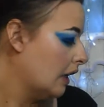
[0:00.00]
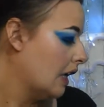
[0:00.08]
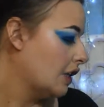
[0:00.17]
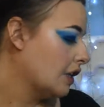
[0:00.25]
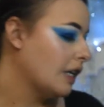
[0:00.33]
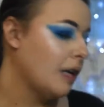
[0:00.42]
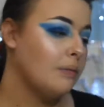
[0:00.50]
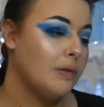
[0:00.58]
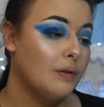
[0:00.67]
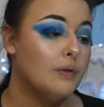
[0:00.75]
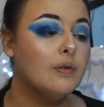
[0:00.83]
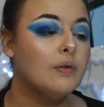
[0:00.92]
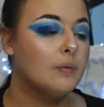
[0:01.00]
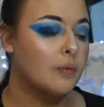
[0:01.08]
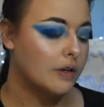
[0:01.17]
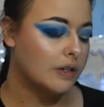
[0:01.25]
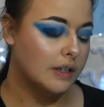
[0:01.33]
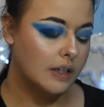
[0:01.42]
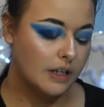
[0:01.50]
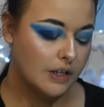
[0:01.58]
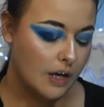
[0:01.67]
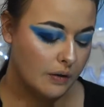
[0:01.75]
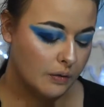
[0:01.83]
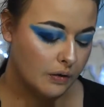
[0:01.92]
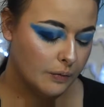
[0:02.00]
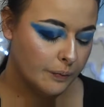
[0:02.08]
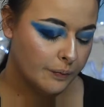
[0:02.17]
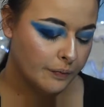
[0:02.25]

Like, just a beautiful person in general.